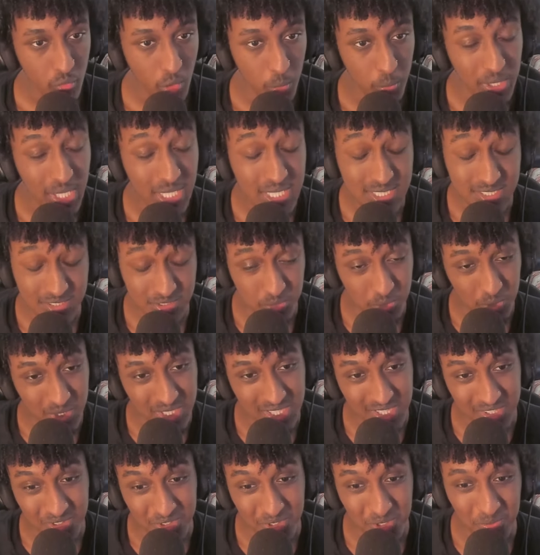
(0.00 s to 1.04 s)
we had this
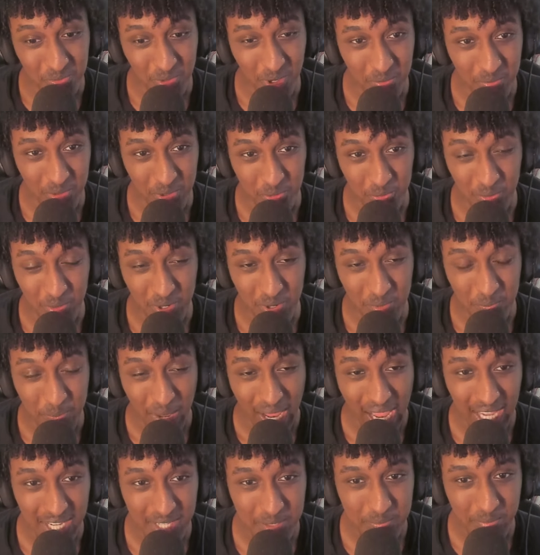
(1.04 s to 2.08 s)
really cool moment where
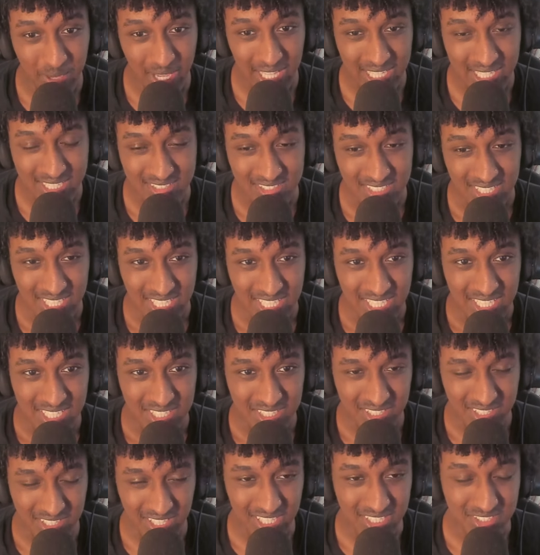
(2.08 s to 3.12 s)
Pacmax
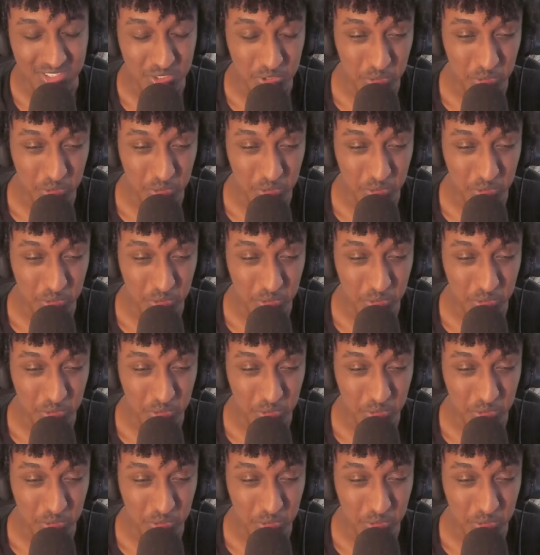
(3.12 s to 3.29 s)
is